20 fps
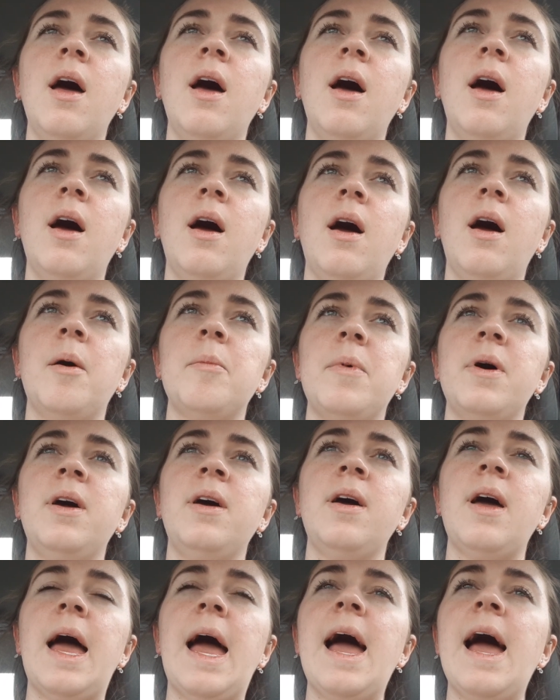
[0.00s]

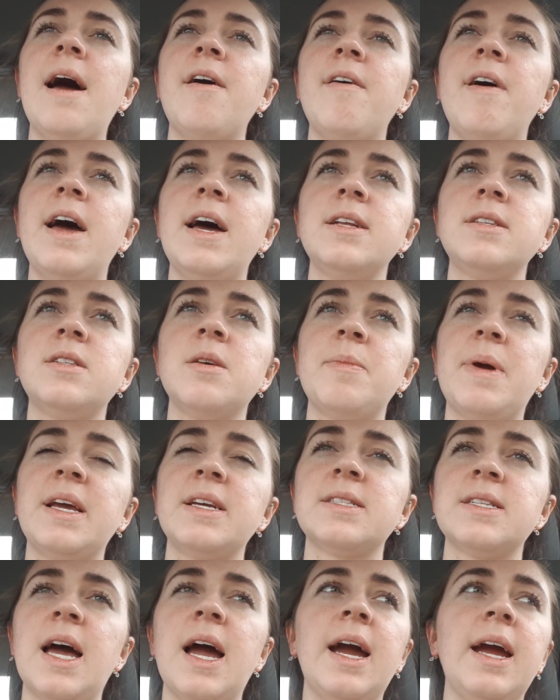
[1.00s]
I have had some
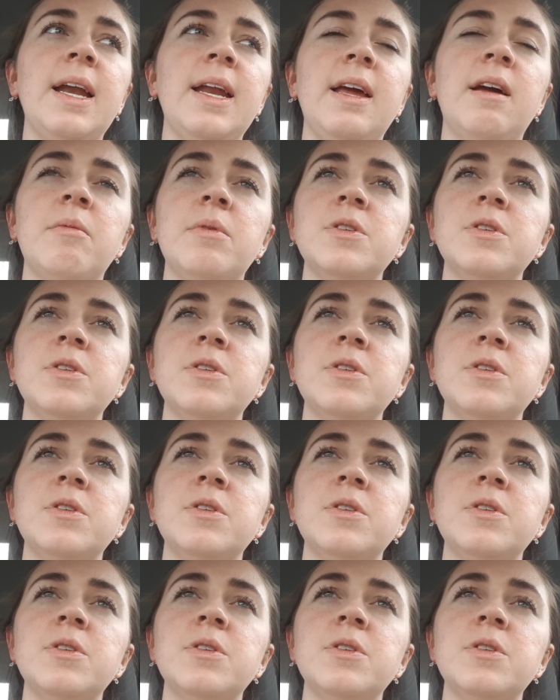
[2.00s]
anxiety.